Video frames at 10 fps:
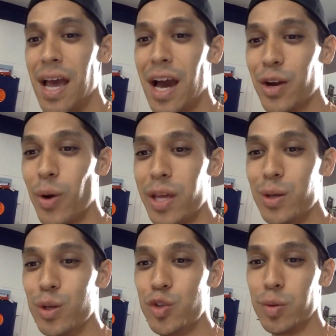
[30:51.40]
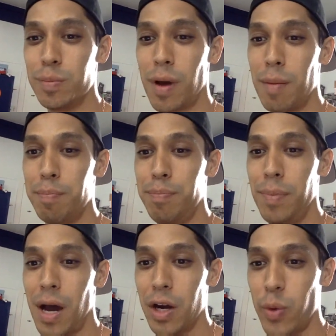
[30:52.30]
How do I
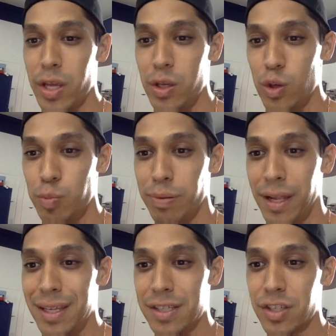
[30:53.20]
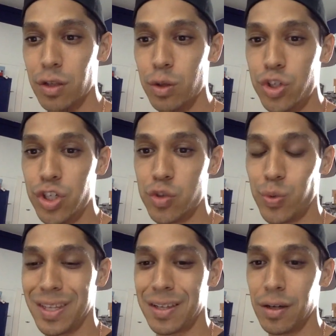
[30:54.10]
use blending solutions
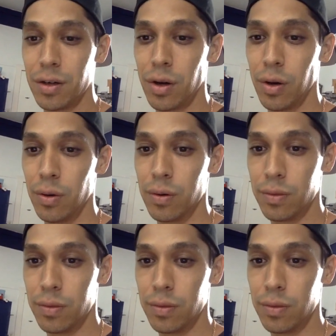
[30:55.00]
with the clear coat?